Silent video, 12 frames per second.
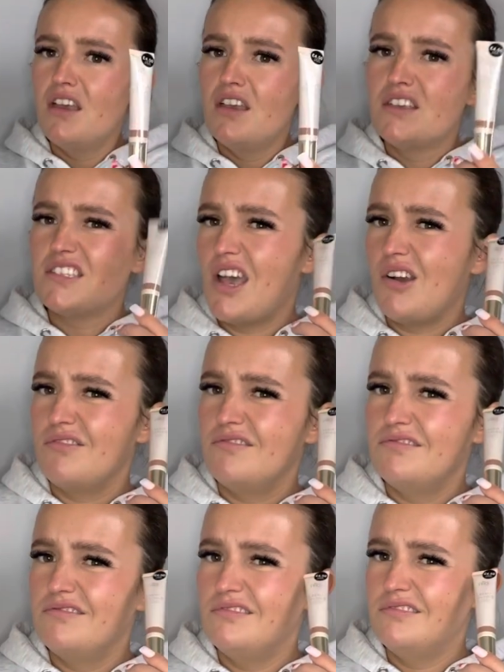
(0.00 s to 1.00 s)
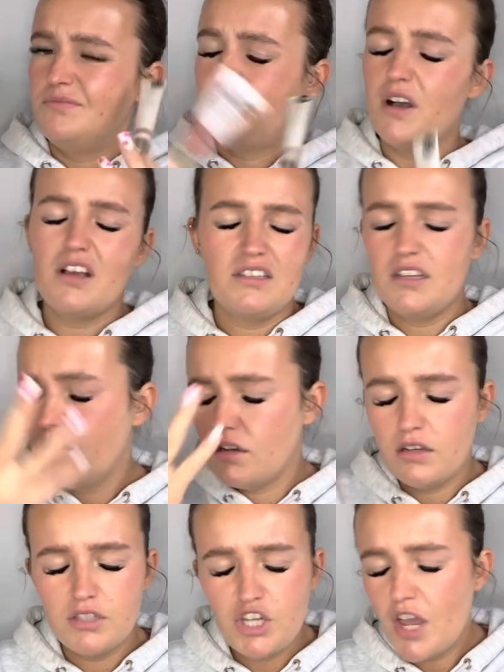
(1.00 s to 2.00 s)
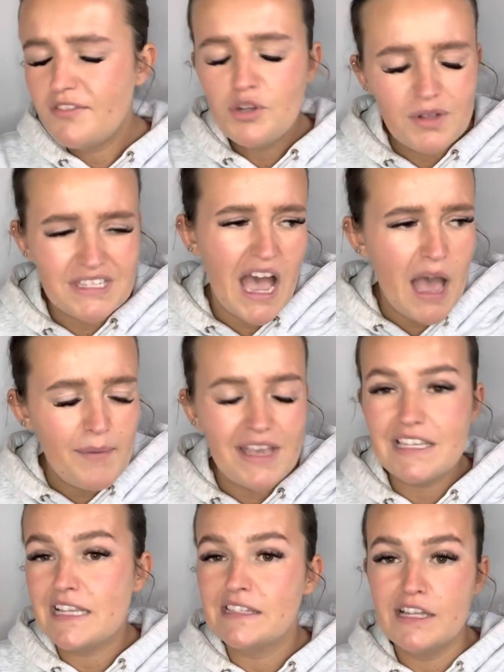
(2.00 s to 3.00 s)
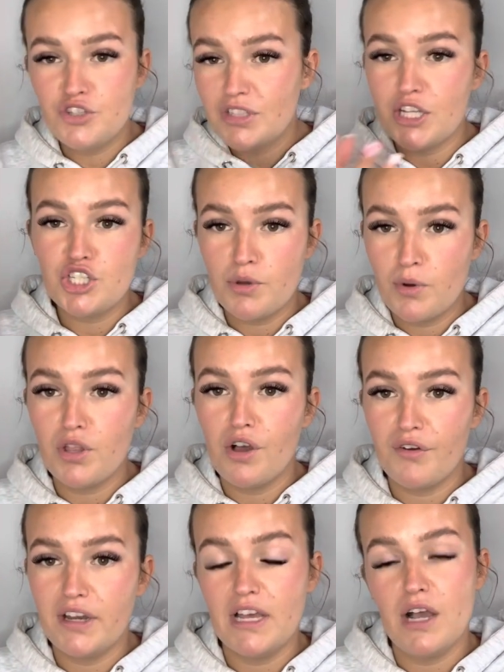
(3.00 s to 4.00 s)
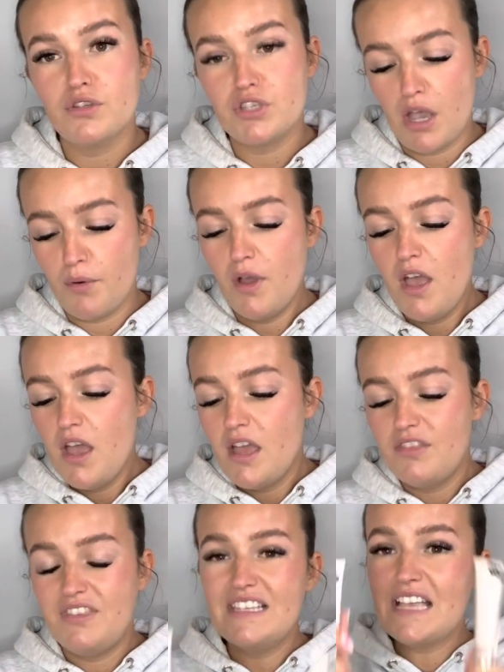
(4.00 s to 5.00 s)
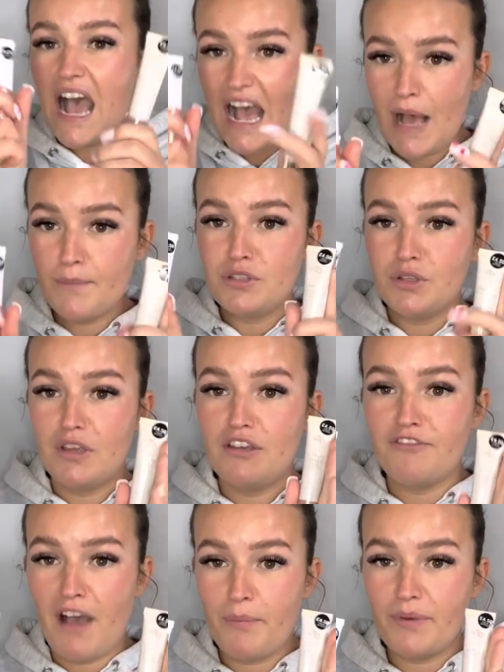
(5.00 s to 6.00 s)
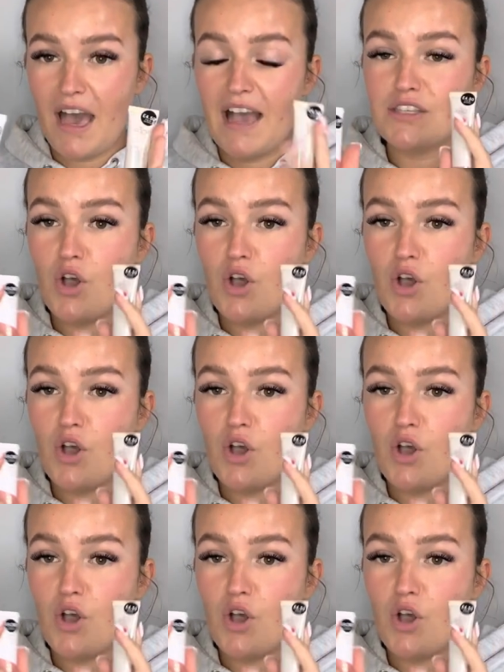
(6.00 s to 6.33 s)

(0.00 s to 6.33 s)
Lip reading: So You don't even know what time it is. It's literally like 2 o'clock right now. So these are absolutely fab, guys.